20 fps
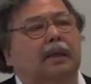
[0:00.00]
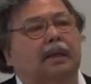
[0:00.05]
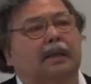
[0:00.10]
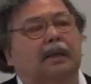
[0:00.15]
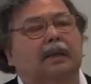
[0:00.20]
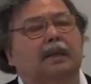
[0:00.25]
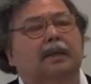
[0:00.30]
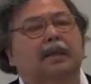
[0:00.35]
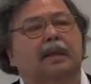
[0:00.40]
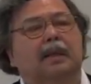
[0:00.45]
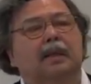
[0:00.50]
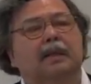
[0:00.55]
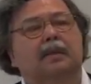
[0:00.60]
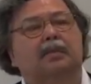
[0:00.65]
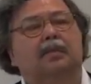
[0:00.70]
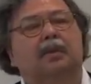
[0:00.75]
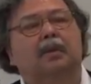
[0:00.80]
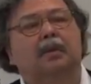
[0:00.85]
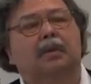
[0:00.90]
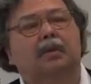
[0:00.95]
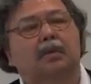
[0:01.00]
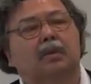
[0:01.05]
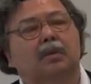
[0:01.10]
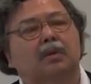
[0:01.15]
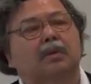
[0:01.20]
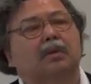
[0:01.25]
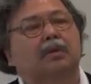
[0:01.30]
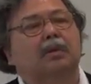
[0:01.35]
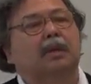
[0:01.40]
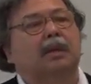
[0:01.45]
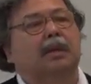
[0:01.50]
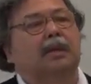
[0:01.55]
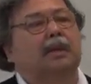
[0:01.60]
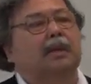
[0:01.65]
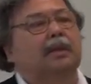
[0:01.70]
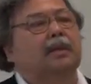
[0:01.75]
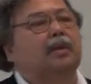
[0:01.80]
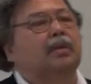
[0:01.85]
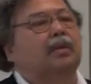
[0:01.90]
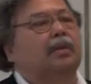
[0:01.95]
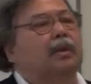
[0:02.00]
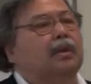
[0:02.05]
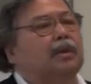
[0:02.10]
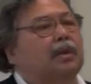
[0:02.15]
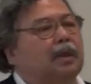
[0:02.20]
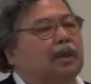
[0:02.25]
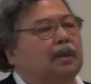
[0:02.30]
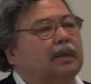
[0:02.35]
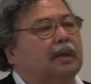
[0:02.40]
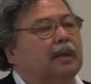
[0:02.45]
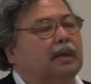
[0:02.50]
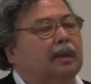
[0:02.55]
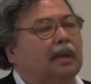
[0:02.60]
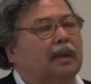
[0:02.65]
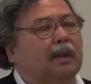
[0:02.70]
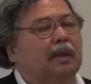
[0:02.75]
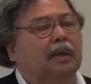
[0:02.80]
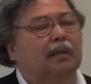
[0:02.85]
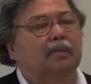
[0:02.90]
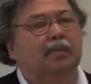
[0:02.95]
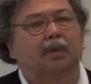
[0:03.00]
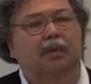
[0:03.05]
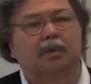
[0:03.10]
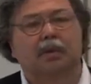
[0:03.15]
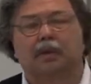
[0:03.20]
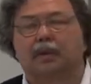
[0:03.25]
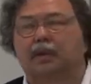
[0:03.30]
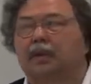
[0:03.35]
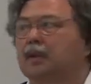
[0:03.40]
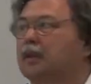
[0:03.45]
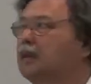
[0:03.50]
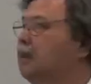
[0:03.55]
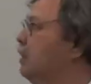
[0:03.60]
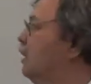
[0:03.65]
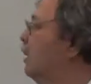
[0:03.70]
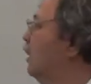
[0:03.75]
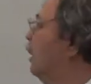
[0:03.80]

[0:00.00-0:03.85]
this test would also tell us to reject the null hypothesis.